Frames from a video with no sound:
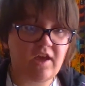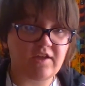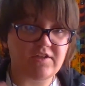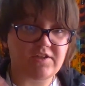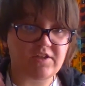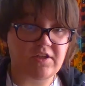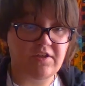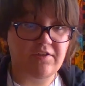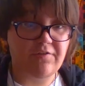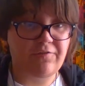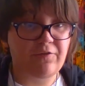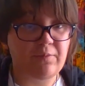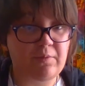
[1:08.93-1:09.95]
until the
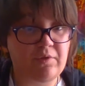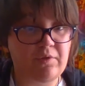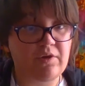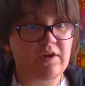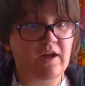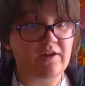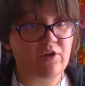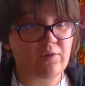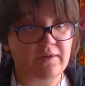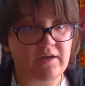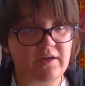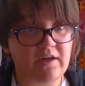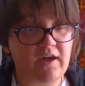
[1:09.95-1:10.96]
full moon in
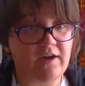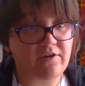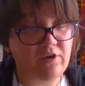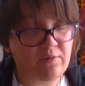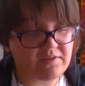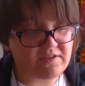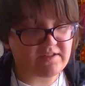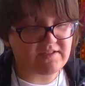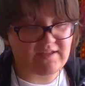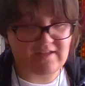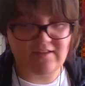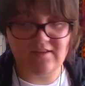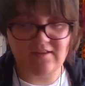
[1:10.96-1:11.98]
October, October
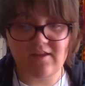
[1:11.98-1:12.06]
16th,